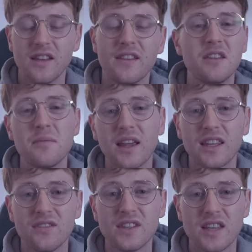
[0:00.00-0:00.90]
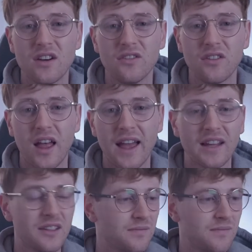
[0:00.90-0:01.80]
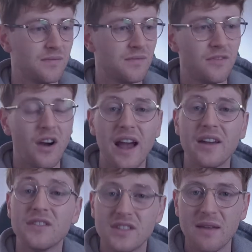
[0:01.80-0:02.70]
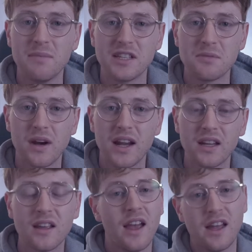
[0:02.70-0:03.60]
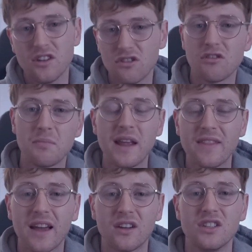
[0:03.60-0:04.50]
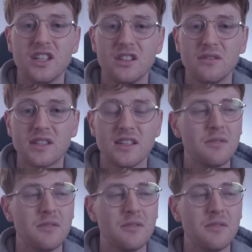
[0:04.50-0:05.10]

then you might give yourself like five, 10 minutes break, and you repeat that continuously.